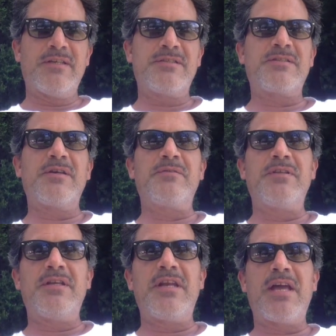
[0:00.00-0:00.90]
So
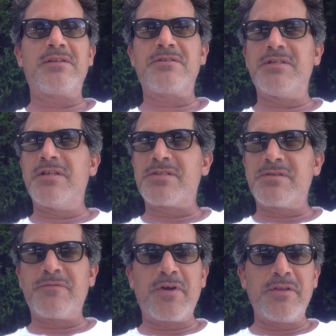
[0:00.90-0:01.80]
the analogy
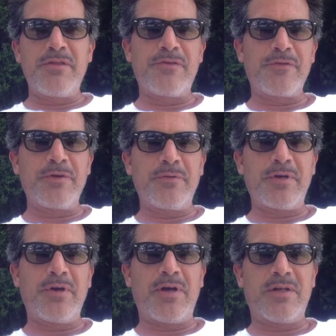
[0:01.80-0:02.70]
doesn't run through at
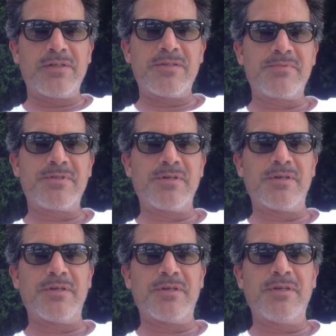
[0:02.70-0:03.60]
all. It's
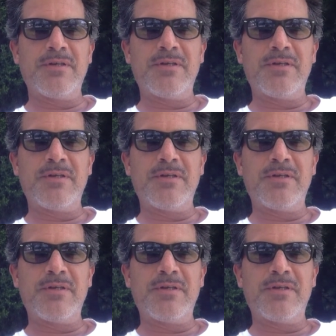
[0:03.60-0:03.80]
absurd.